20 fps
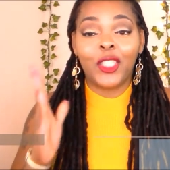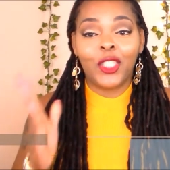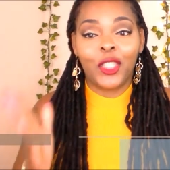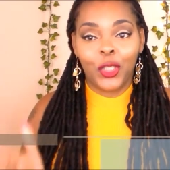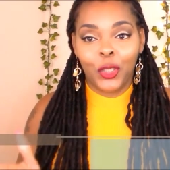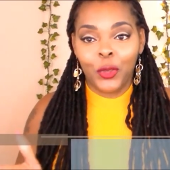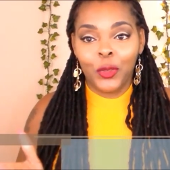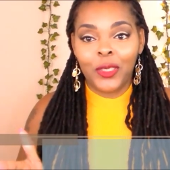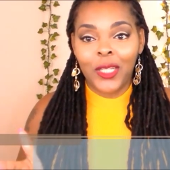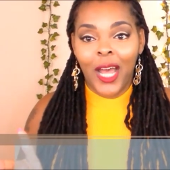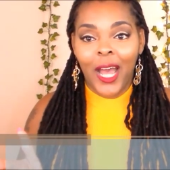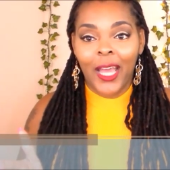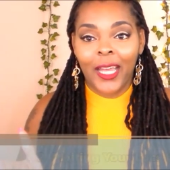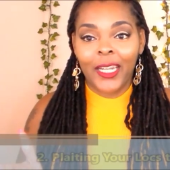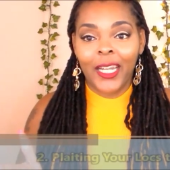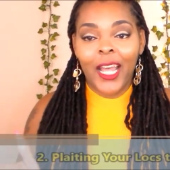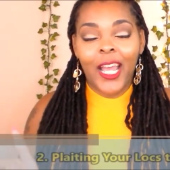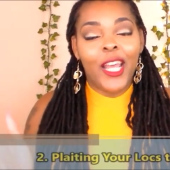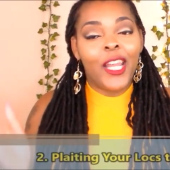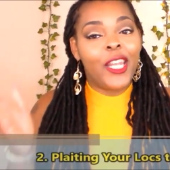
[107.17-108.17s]
too tight.
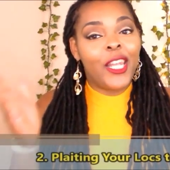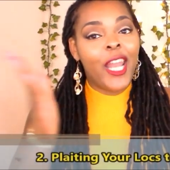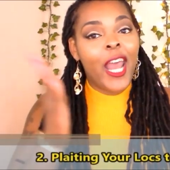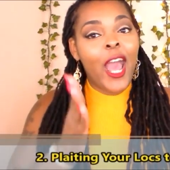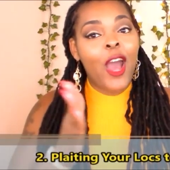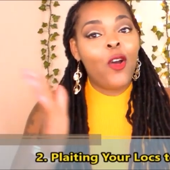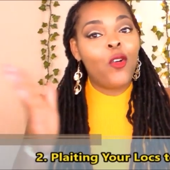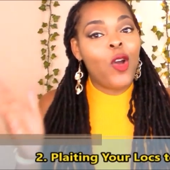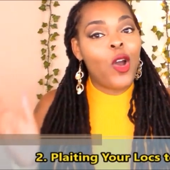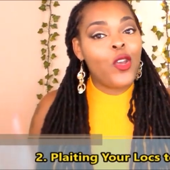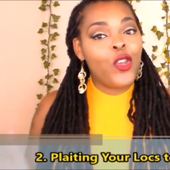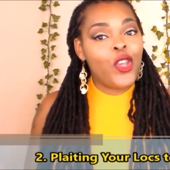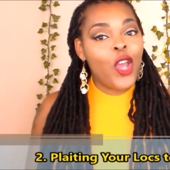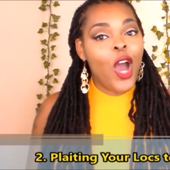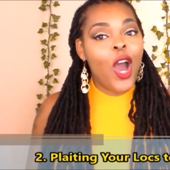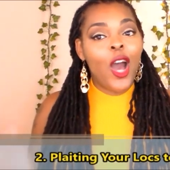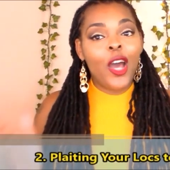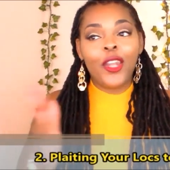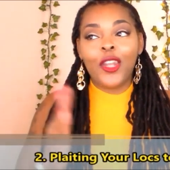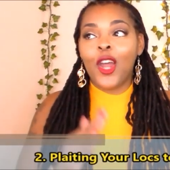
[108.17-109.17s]
Now,
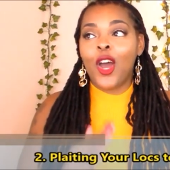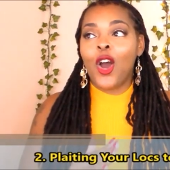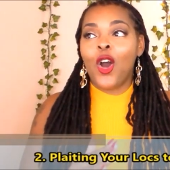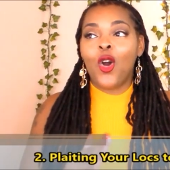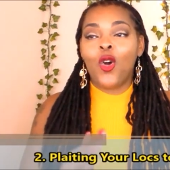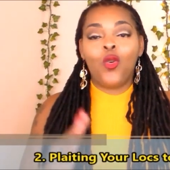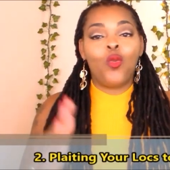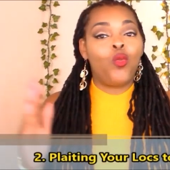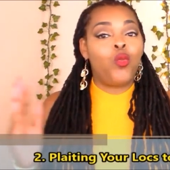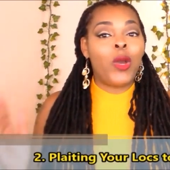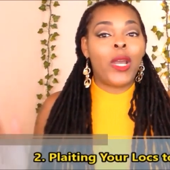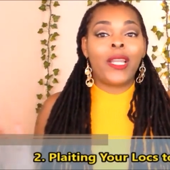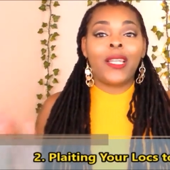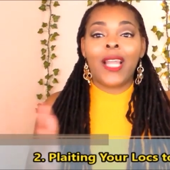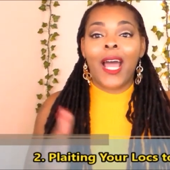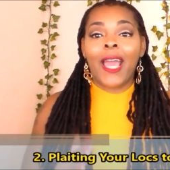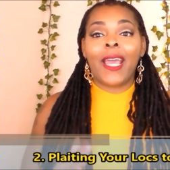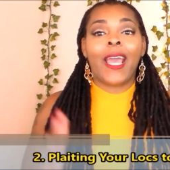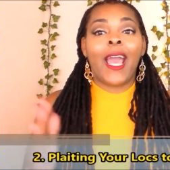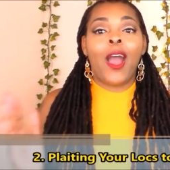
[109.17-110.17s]
y'all know we
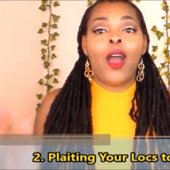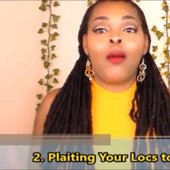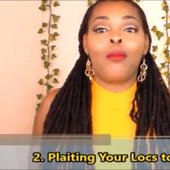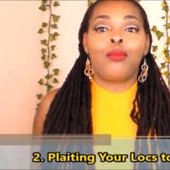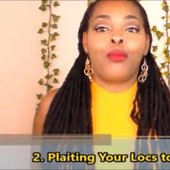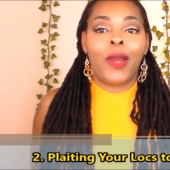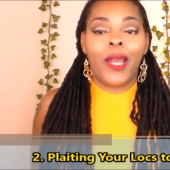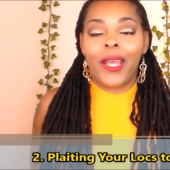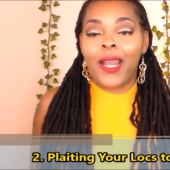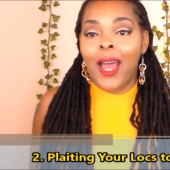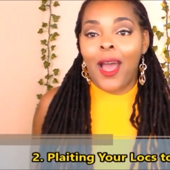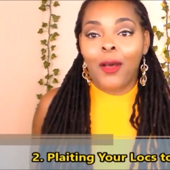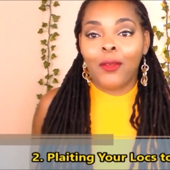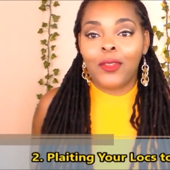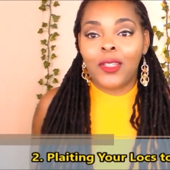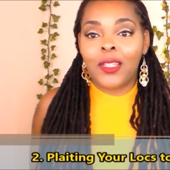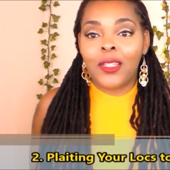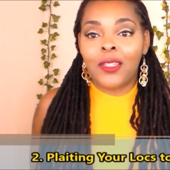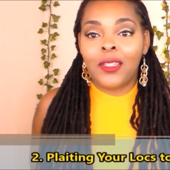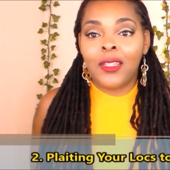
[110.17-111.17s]
like our braid
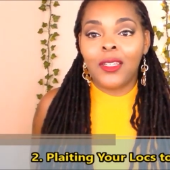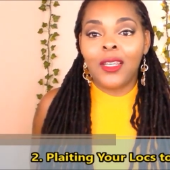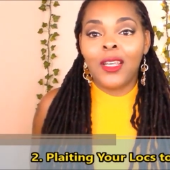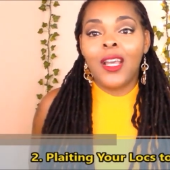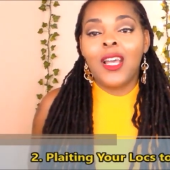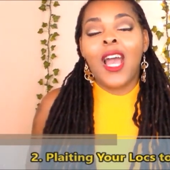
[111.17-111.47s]
outs.